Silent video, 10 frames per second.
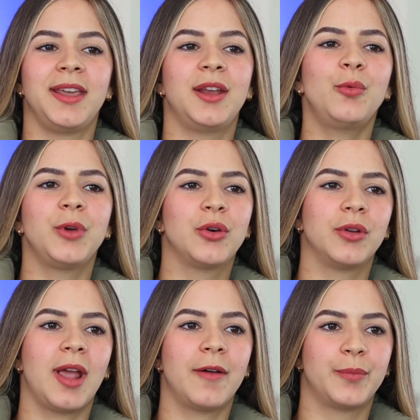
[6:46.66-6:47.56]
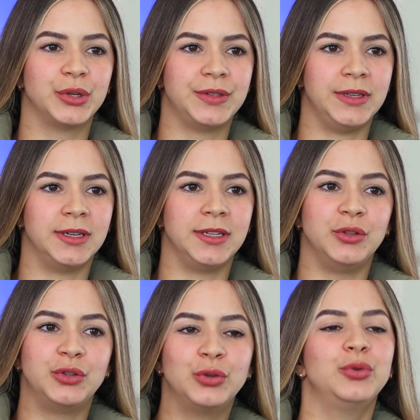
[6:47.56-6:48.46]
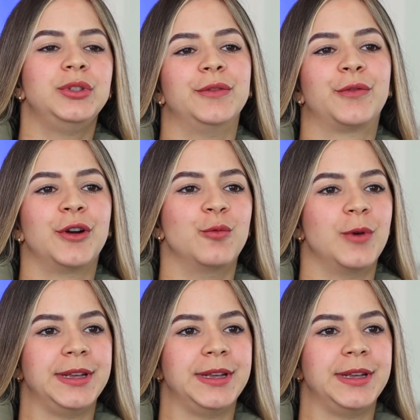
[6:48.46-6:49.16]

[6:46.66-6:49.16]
Here we could have proceeded in two different